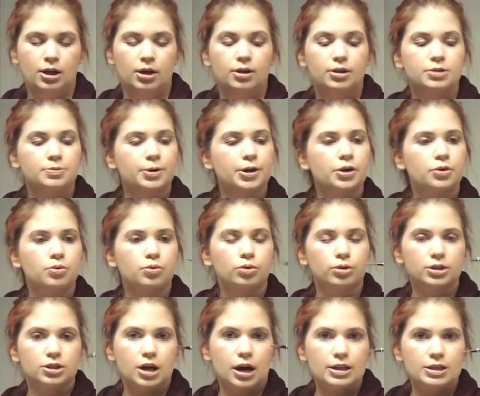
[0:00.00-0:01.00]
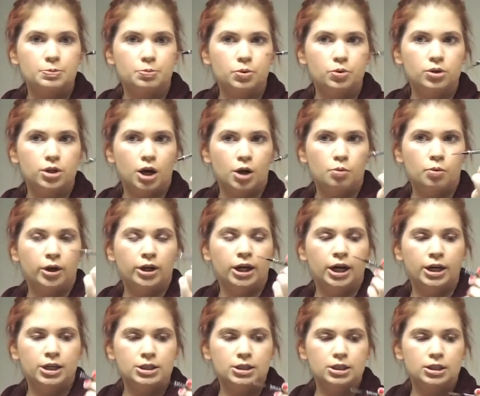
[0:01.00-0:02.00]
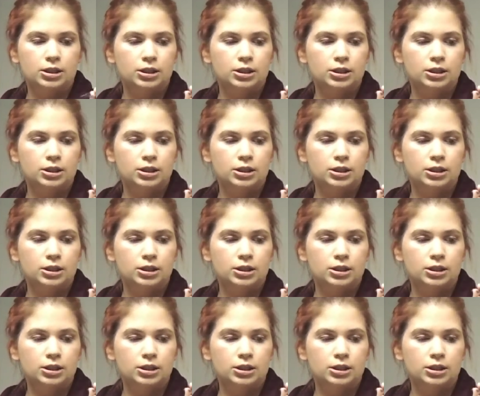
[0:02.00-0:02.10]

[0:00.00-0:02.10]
It's pretty cool. It's got spoolie on one end,